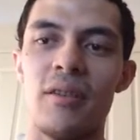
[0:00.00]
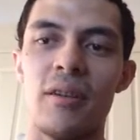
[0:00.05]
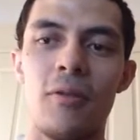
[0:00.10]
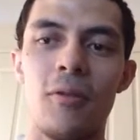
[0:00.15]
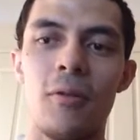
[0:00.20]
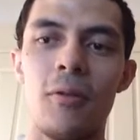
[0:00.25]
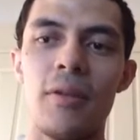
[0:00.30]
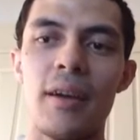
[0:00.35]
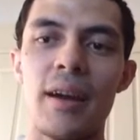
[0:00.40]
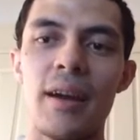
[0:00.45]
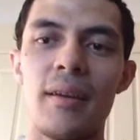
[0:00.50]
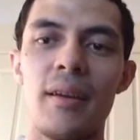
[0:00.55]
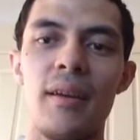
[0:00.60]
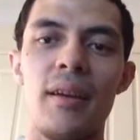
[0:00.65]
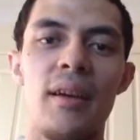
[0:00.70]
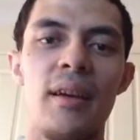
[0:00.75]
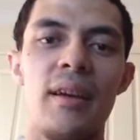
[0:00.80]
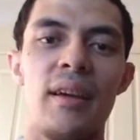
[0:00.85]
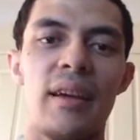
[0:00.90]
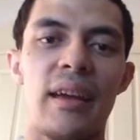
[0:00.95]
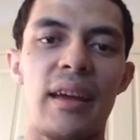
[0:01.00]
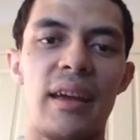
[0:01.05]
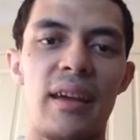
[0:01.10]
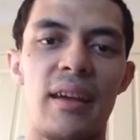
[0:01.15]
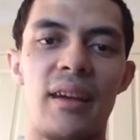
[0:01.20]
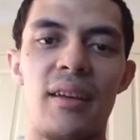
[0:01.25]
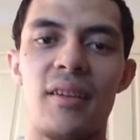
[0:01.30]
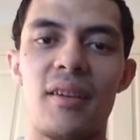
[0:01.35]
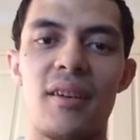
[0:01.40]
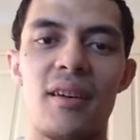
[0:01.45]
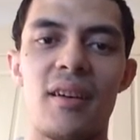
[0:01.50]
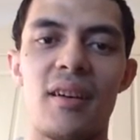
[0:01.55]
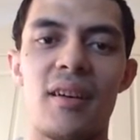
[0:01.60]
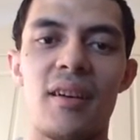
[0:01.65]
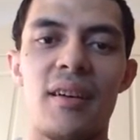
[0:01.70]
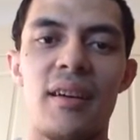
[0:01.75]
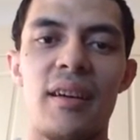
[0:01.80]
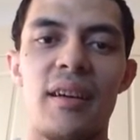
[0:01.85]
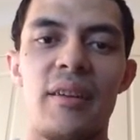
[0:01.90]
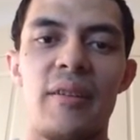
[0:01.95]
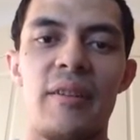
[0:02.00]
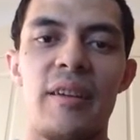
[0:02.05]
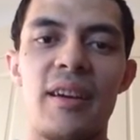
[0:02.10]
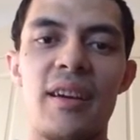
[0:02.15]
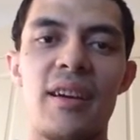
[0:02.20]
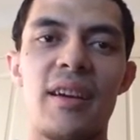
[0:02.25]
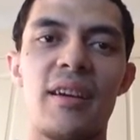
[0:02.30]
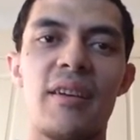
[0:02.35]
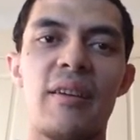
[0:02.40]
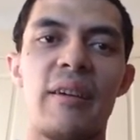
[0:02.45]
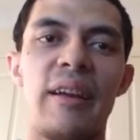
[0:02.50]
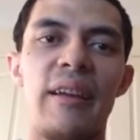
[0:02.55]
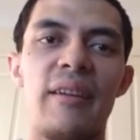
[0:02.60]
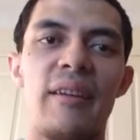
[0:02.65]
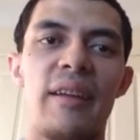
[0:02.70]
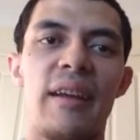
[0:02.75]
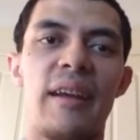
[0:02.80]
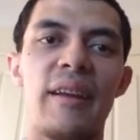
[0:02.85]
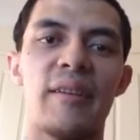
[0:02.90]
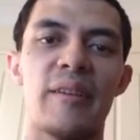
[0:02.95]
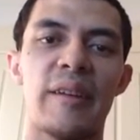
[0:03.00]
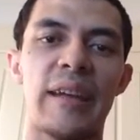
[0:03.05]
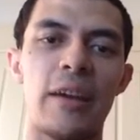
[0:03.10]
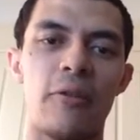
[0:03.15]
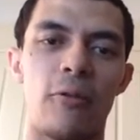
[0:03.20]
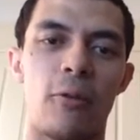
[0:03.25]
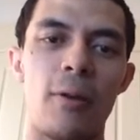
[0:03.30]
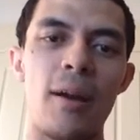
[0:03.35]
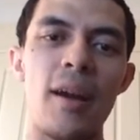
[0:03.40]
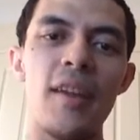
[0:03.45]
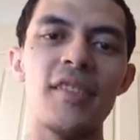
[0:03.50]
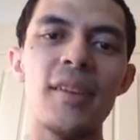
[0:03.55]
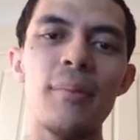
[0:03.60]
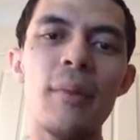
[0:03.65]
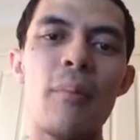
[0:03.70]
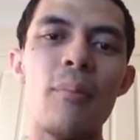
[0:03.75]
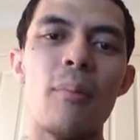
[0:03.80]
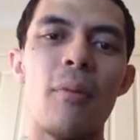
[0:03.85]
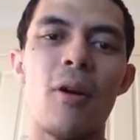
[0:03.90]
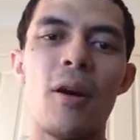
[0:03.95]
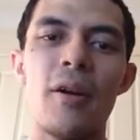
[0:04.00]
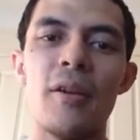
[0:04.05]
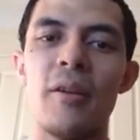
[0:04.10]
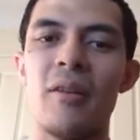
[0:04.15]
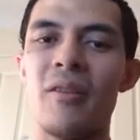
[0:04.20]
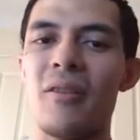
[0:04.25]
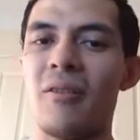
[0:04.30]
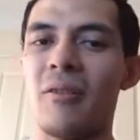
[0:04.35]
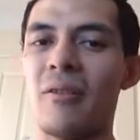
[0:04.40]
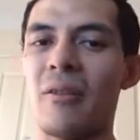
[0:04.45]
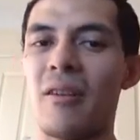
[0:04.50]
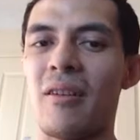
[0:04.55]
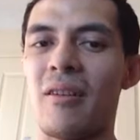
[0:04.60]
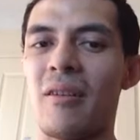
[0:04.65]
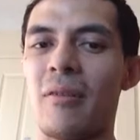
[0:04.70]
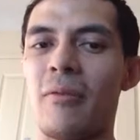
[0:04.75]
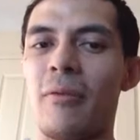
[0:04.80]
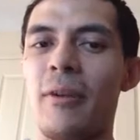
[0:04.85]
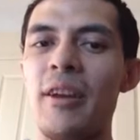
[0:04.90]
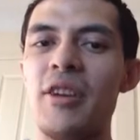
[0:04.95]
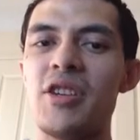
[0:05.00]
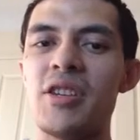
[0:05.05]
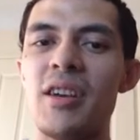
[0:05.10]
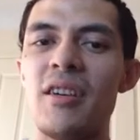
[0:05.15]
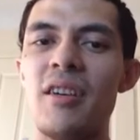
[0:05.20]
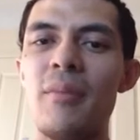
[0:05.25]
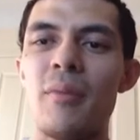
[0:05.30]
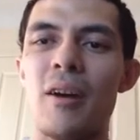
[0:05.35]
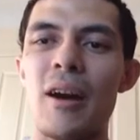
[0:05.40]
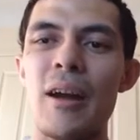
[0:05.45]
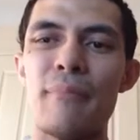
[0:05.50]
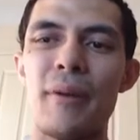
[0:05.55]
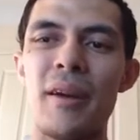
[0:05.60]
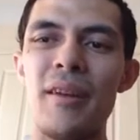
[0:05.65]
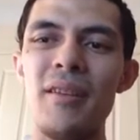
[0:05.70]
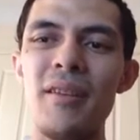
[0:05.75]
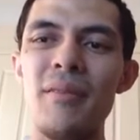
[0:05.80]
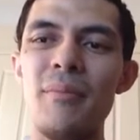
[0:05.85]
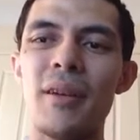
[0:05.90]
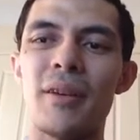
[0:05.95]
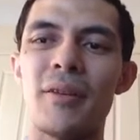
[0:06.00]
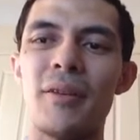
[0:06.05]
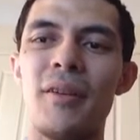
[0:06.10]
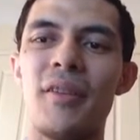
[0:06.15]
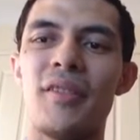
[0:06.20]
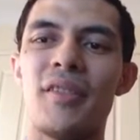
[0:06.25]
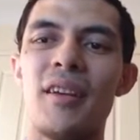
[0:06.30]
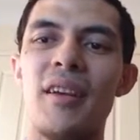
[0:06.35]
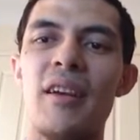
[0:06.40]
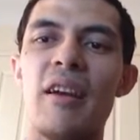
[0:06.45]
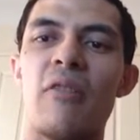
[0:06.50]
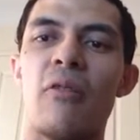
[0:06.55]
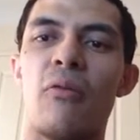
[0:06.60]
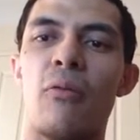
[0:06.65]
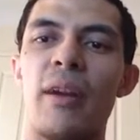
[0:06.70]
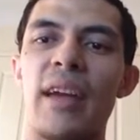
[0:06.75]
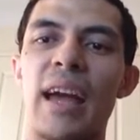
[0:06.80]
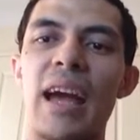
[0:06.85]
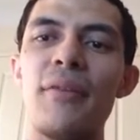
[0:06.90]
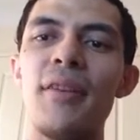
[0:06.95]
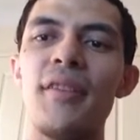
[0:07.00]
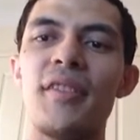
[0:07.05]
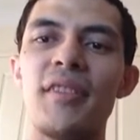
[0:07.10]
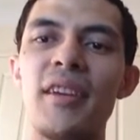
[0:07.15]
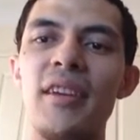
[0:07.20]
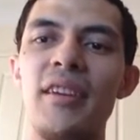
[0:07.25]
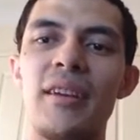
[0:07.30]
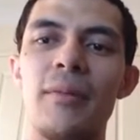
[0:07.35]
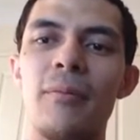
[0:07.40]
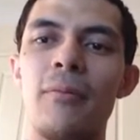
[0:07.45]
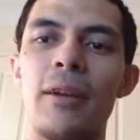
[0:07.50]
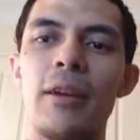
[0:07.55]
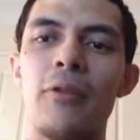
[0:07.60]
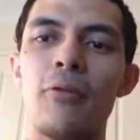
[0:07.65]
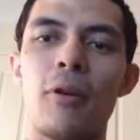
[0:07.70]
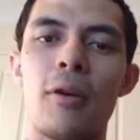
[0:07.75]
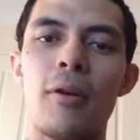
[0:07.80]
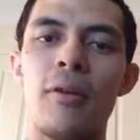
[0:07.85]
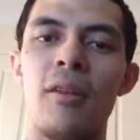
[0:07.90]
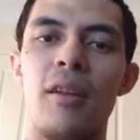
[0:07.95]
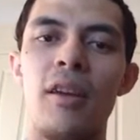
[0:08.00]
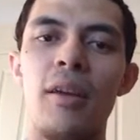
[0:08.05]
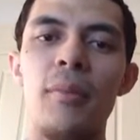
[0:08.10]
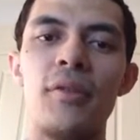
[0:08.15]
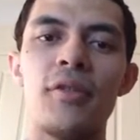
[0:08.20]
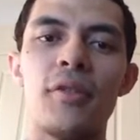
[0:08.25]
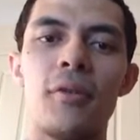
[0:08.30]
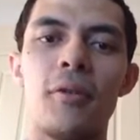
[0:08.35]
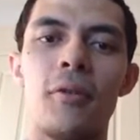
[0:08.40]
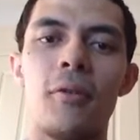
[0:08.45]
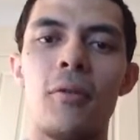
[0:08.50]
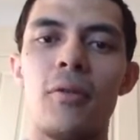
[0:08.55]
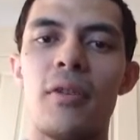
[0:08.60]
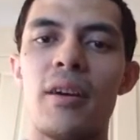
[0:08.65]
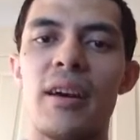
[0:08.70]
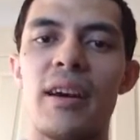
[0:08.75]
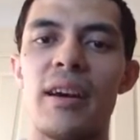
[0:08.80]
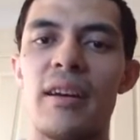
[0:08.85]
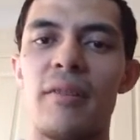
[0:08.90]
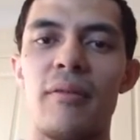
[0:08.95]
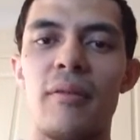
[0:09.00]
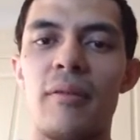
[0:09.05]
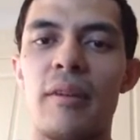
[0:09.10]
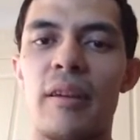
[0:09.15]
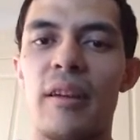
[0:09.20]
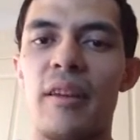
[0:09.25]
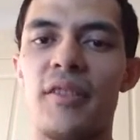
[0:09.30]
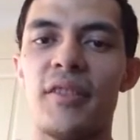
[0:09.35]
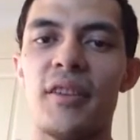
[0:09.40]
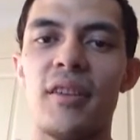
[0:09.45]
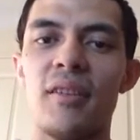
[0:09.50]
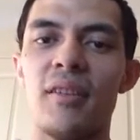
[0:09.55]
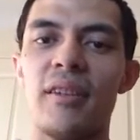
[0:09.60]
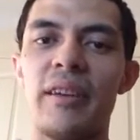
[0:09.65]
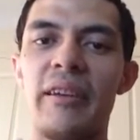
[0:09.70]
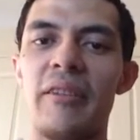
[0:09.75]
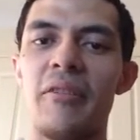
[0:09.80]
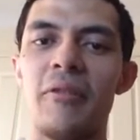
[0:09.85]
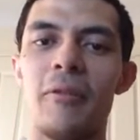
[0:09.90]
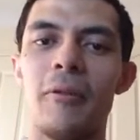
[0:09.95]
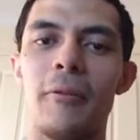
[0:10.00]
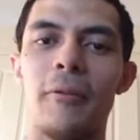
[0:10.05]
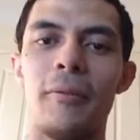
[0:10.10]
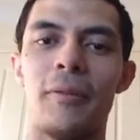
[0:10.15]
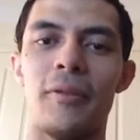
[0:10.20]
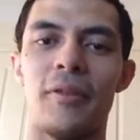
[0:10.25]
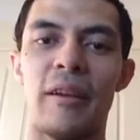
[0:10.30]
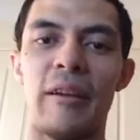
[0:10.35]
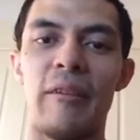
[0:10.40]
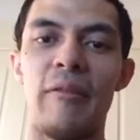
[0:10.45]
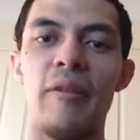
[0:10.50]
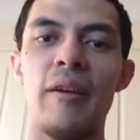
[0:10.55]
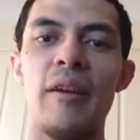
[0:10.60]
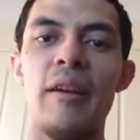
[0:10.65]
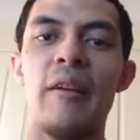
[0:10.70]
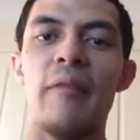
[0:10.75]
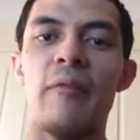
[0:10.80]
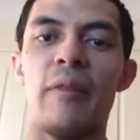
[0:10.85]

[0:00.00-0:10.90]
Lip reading: and all that. And yeah, it grants him a minor regen, in my opinion, because we haven't seen him regrow limbs and all that instantly and all. And